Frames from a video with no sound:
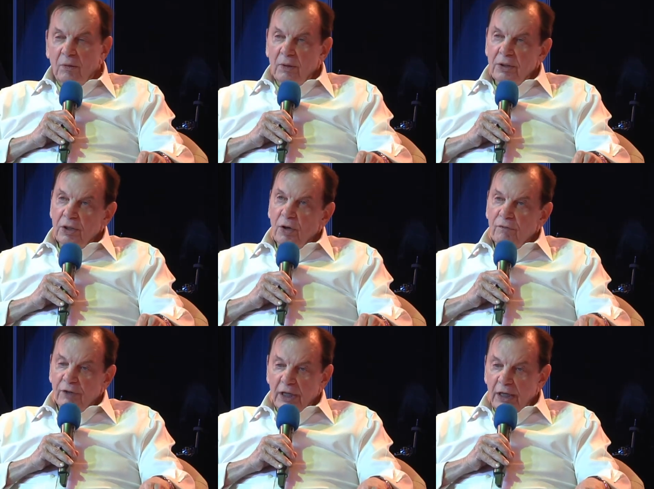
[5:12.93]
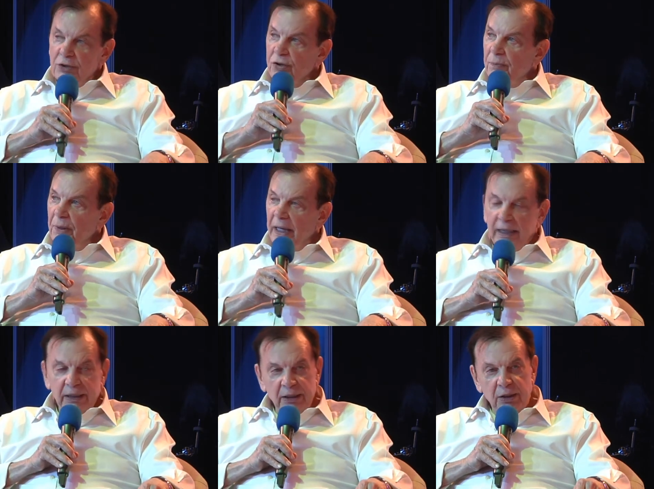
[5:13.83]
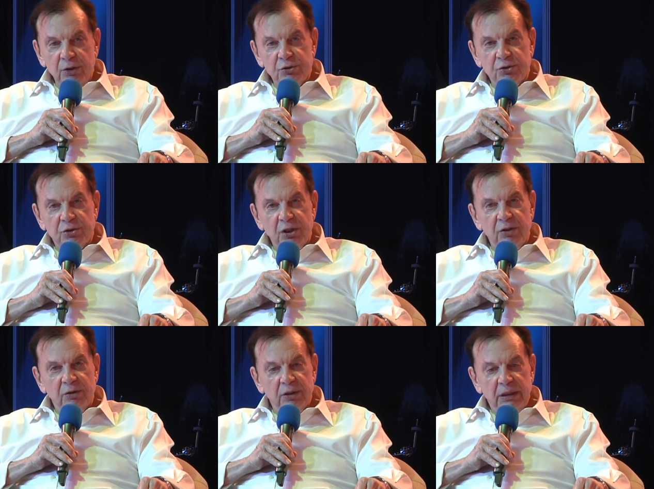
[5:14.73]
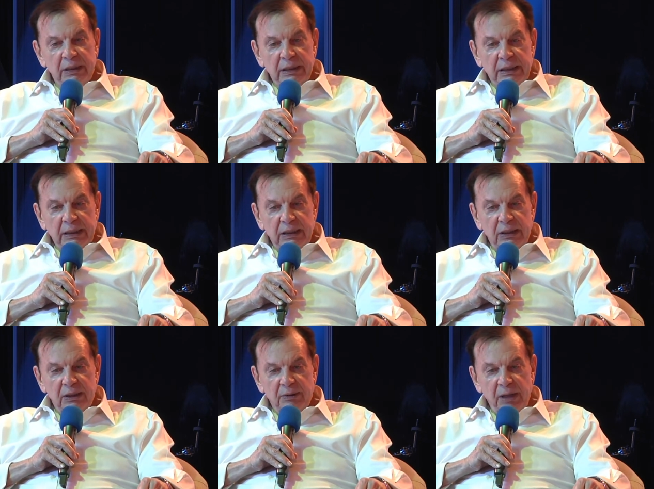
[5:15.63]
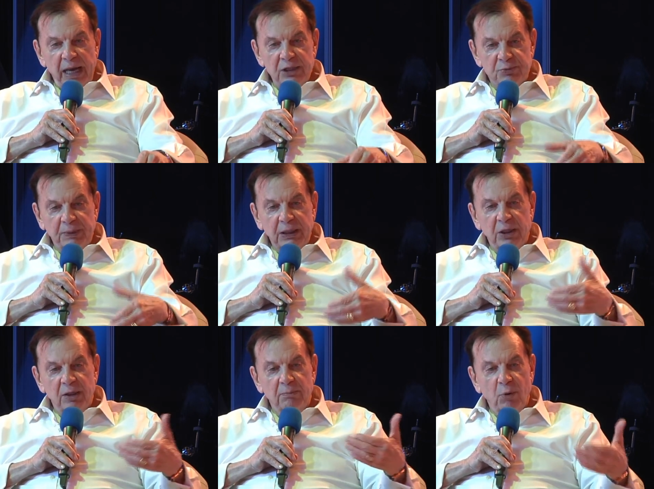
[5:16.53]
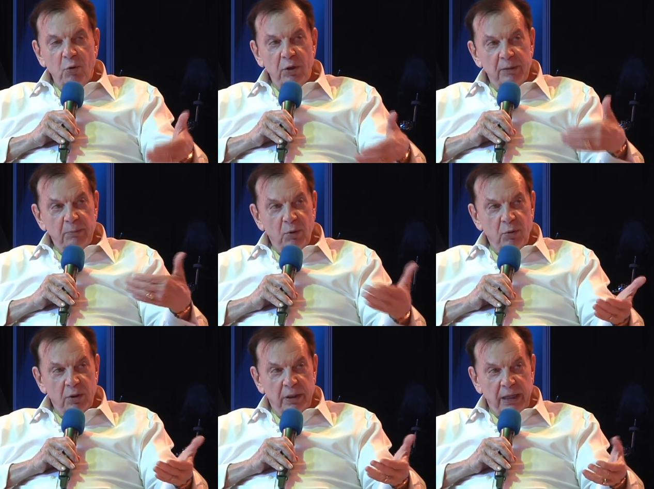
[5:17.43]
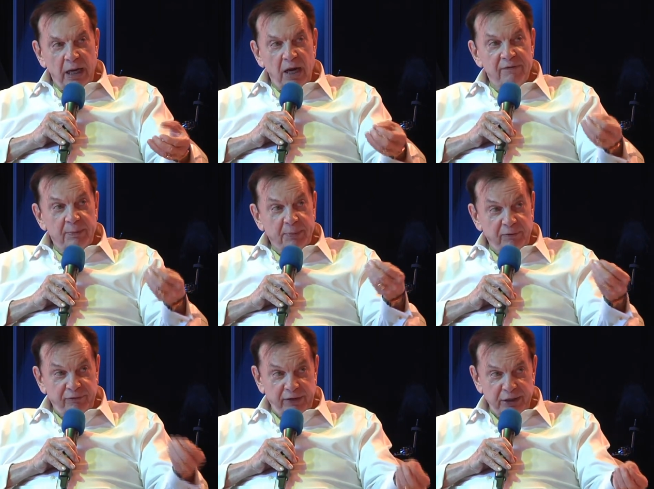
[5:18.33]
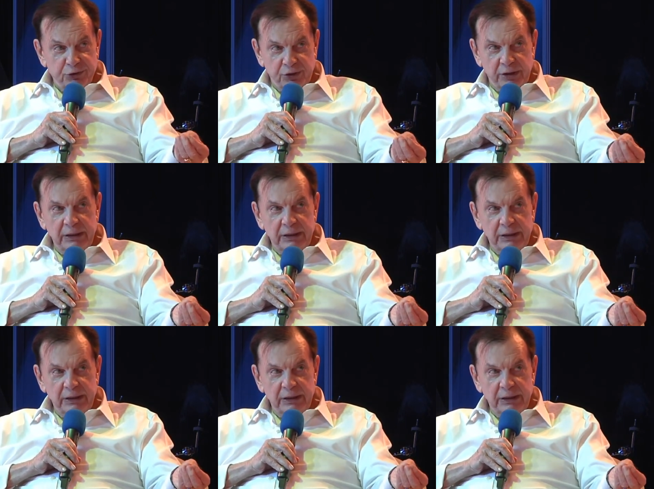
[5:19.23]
Well, you know, financial planning is still, has become more and more of a profession,